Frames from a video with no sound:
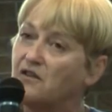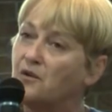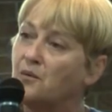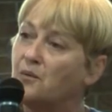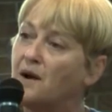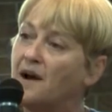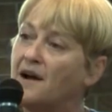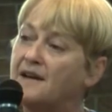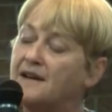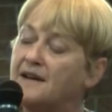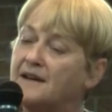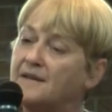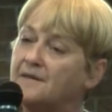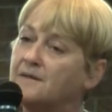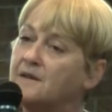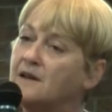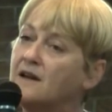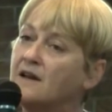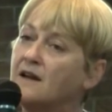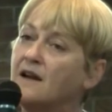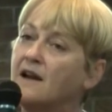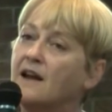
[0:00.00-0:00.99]
the riding,
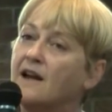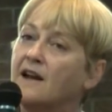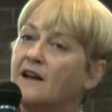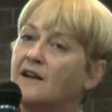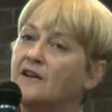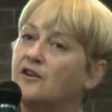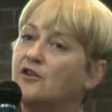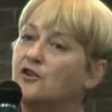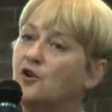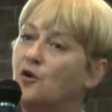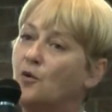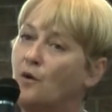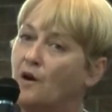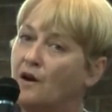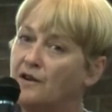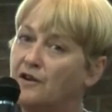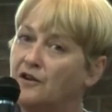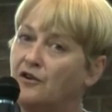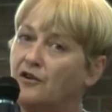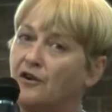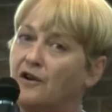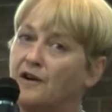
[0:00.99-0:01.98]
and I could go on
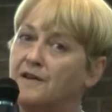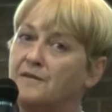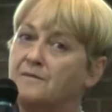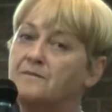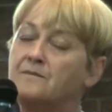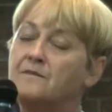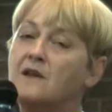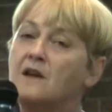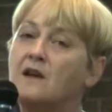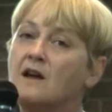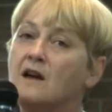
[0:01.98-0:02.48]
and on.